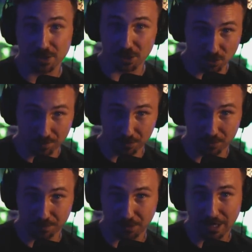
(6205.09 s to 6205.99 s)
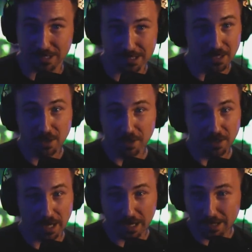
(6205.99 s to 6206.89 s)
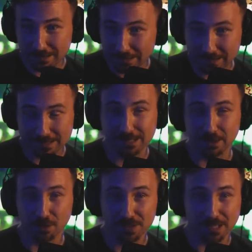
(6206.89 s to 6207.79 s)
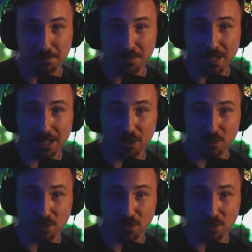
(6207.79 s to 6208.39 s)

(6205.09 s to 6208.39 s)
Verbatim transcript: to triple in price, uh, still same thing.